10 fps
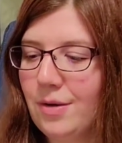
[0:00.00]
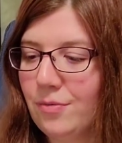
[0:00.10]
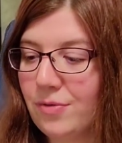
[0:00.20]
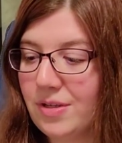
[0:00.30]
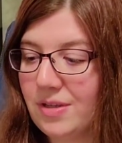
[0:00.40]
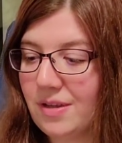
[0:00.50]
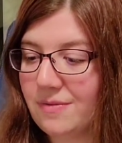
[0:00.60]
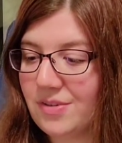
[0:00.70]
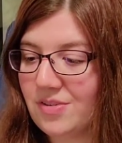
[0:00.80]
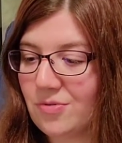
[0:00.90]
really
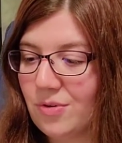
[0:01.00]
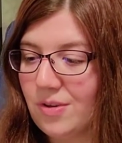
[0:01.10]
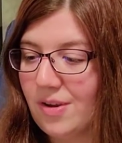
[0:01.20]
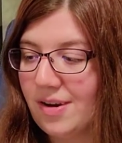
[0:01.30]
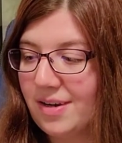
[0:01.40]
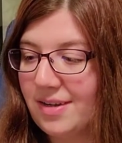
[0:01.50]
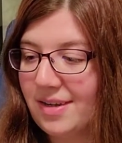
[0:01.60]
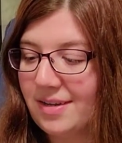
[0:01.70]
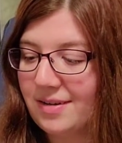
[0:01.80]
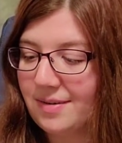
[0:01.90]
love this storyline,
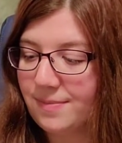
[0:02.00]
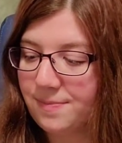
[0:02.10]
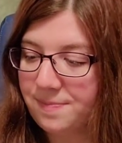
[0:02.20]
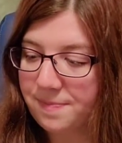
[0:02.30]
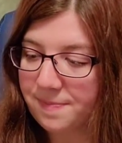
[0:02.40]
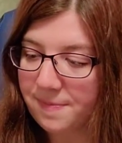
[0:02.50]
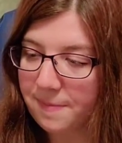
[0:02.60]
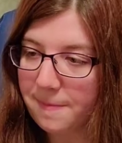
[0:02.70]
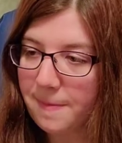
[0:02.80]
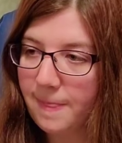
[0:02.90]
and
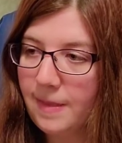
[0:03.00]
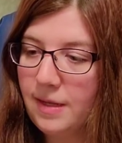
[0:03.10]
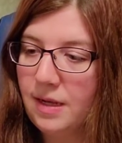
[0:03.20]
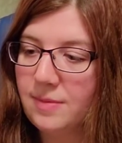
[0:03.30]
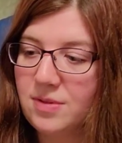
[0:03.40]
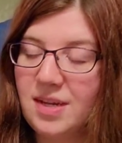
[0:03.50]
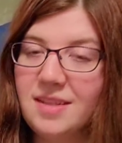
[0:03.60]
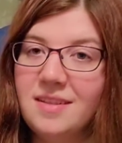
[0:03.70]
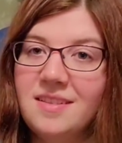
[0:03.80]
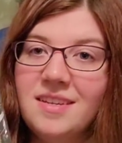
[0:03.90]
I'm
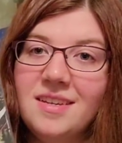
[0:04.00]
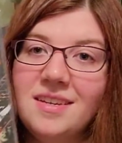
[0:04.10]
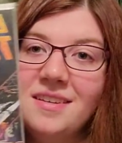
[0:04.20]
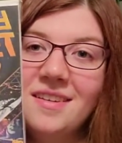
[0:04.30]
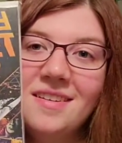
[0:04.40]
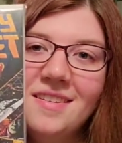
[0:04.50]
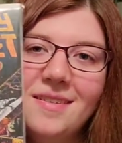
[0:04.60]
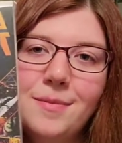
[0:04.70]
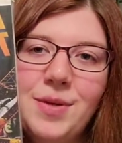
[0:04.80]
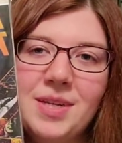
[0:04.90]
glad that they
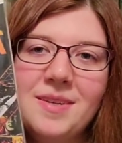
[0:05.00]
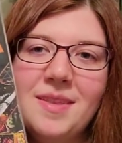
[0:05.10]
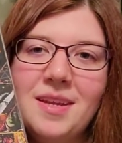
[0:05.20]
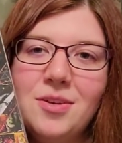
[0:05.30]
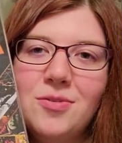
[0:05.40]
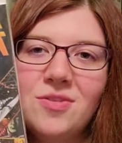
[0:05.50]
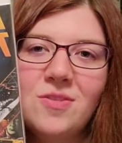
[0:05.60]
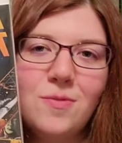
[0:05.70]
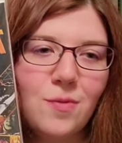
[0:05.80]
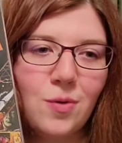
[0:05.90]
picked Thanos
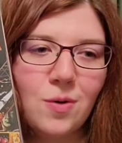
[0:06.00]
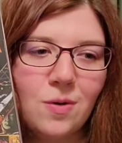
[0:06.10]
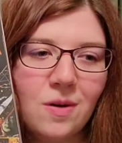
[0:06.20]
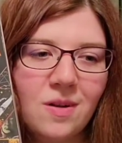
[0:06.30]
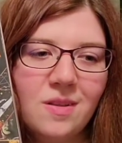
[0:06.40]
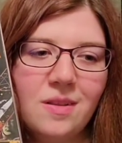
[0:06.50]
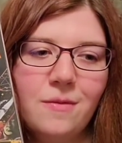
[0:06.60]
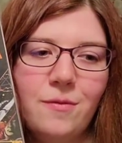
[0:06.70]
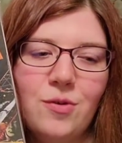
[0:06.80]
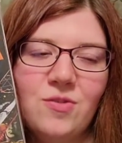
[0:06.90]
for the
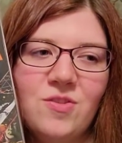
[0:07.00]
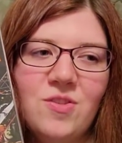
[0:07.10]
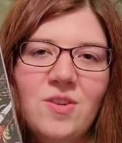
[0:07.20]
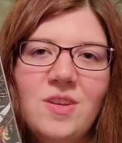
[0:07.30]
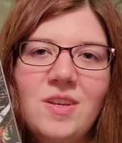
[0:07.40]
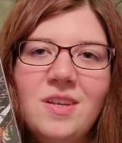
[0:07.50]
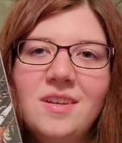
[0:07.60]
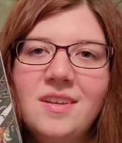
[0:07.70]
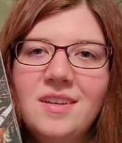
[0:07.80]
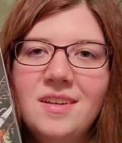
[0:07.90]
first
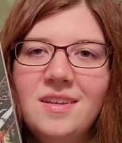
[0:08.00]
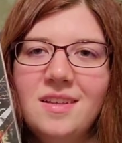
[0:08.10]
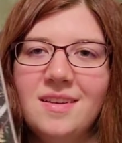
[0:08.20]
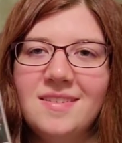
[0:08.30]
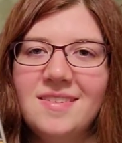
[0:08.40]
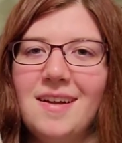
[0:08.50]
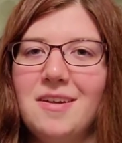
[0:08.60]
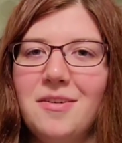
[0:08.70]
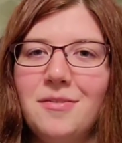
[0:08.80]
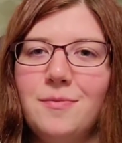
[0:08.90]

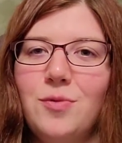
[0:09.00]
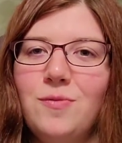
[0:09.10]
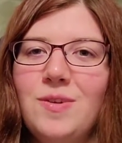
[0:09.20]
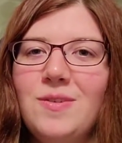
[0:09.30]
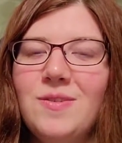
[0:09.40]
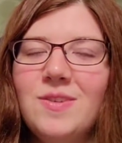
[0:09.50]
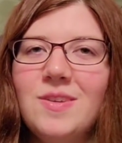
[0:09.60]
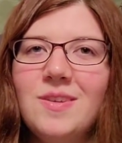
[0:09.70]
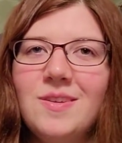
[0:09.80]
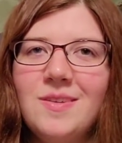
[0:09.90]
saga of movies
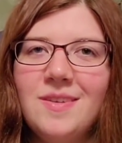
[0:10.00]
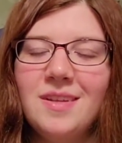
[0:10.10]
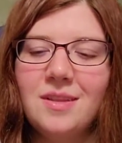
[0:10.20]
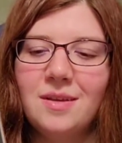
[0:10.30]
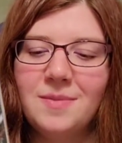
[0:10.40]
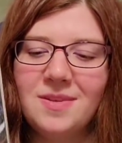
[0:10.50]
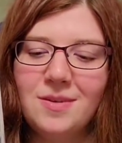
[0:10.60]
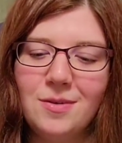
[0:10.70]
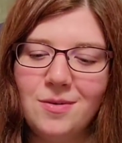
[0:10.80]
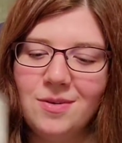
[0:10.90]
in the
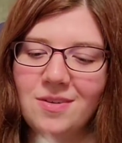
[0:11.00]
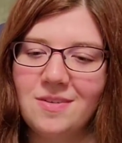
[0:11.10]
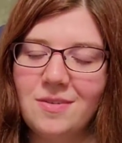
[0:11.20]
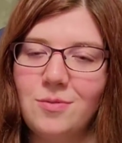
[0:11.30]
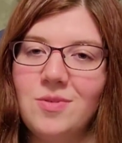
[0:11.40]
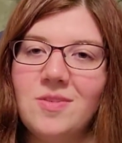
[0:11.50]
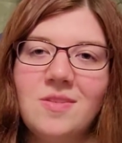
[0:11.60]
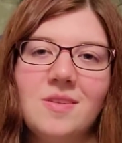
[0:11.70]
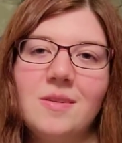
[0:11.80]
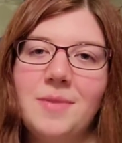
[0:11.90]
MCU, because it
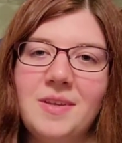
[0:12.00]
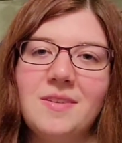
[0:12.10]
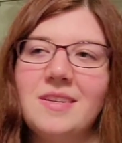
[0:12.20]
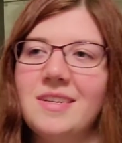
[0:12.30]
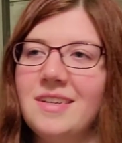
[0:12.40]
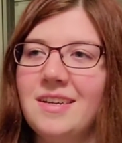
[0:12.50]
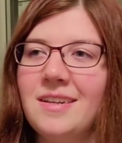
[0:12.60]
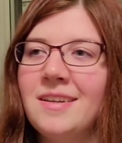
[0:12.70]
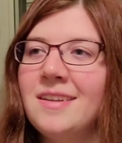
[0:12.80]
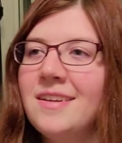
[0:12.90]
was amazing.
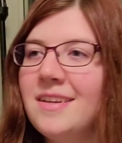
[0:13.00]
And